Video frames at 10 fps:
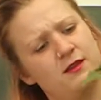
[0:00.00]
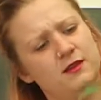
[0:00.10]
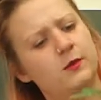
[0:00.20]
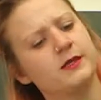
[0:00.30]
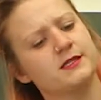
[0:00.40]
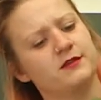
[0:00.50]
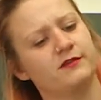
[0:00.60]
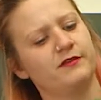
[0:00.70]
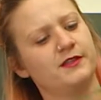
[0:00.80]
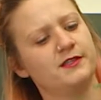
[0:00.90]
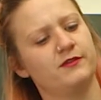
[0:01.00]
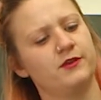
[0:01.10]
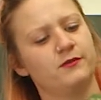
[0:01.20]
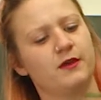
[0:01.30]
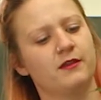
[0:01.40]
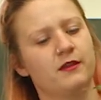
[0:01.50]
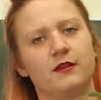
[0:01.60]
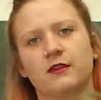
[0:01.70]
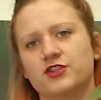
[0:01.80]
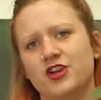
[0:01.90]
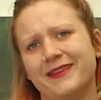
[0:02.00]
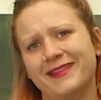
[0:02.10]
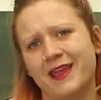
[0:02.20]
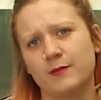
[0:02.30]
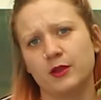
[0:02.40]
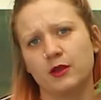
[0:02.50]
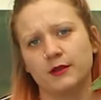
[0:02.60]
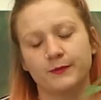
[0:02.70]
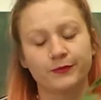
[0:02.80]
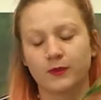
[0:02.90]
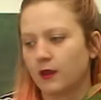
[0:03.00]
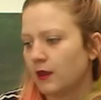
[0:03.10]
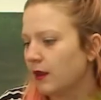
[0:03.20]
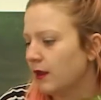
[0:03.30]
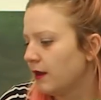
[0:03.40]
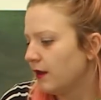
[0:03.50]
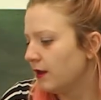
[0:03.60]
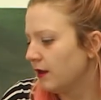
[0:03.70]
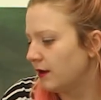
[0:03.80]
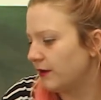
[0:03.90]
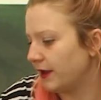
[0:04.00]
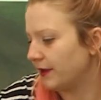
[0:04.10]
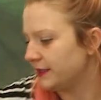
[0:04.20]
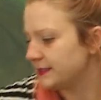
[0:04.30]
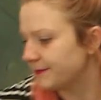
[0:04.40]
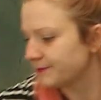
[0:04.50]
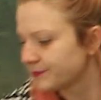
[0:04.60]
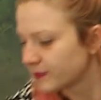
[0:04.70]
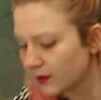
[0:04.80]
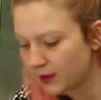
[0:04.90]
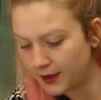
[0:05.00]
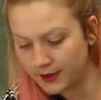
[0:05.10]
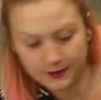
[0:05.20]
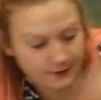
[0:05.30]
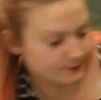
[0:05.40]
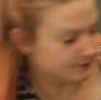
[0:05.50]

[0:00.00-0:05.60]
The white's not offensive though, other than the giant label on it. Okay, he's done.